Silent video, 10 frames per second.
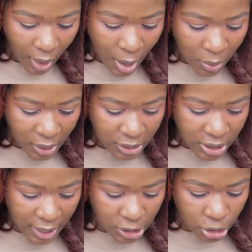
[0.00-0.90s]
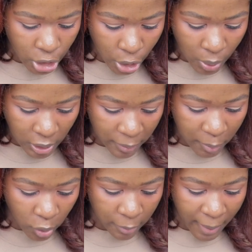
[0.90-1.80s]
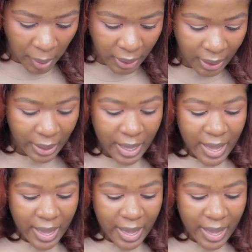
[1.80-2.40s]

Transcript: I want to let you guys know a little bit more about it.